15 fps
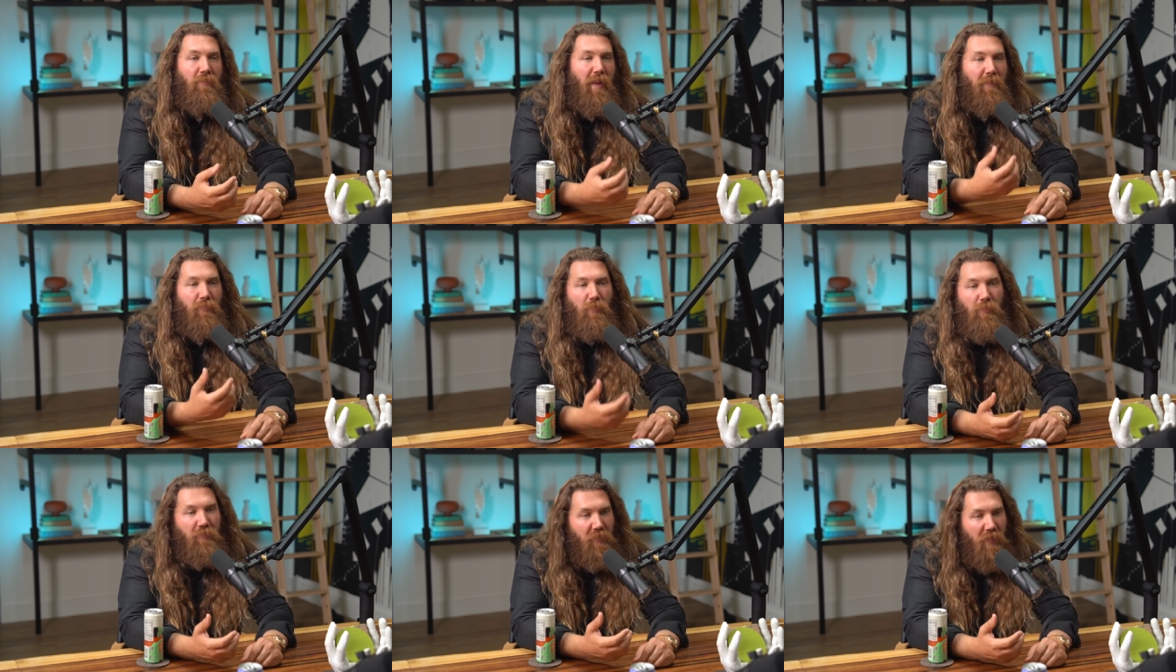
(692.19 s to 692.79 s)

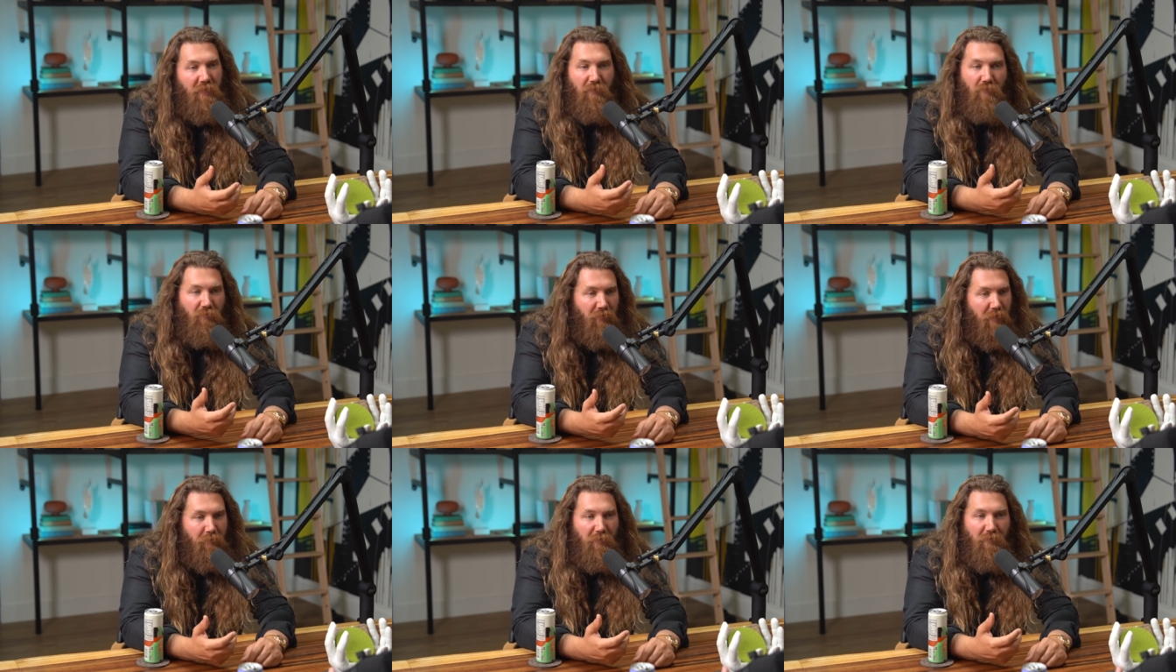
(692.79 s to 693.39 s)
Everyone's getting the
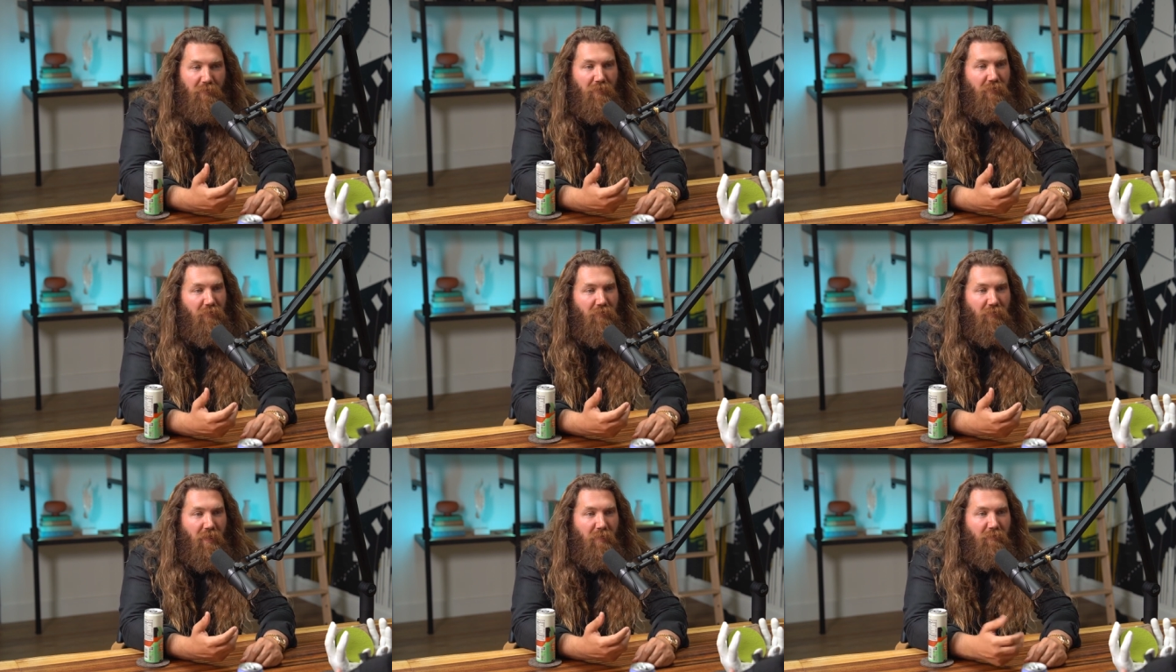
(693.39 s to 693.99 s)
same alert at
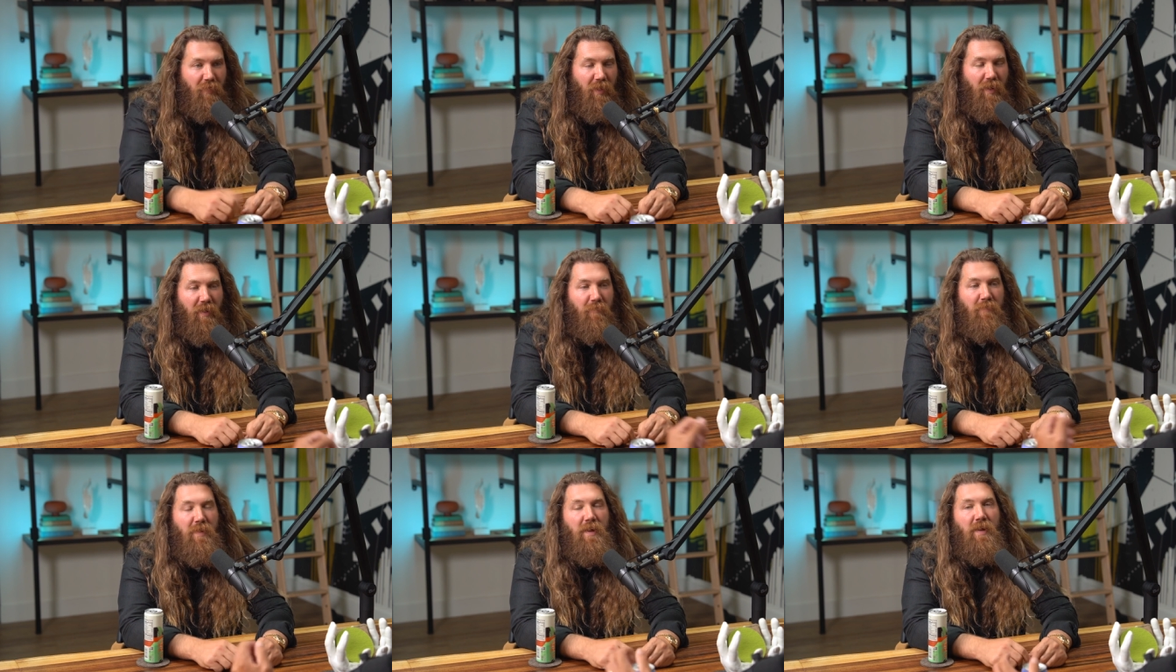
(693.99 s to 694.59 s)
the same
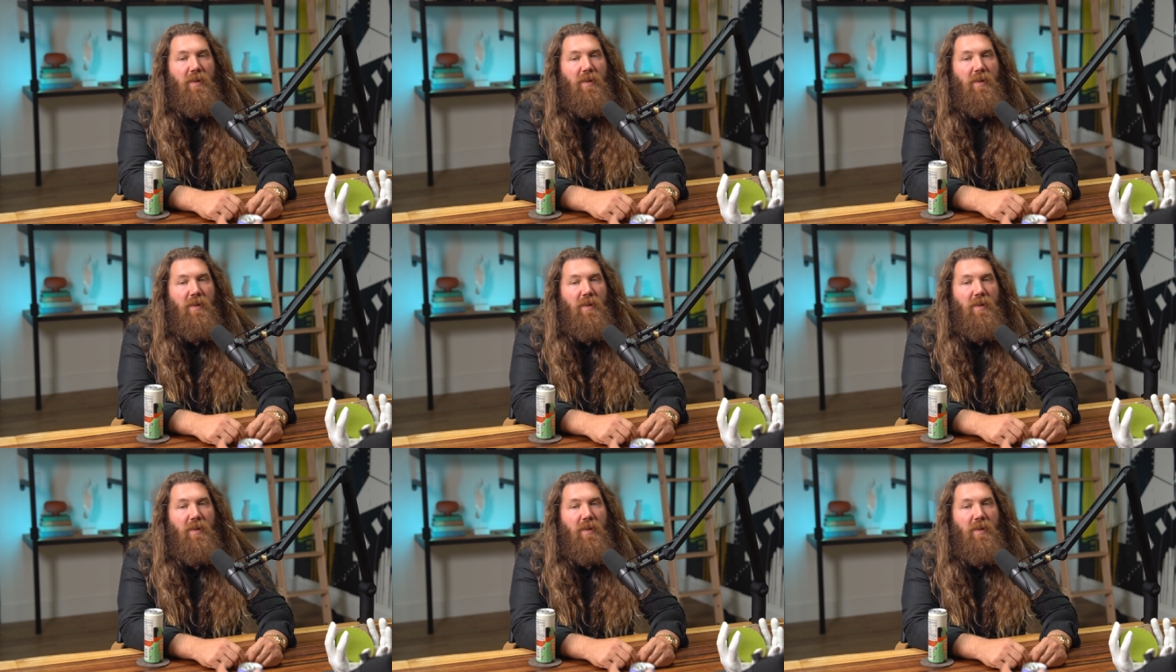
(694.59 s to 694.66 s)
time.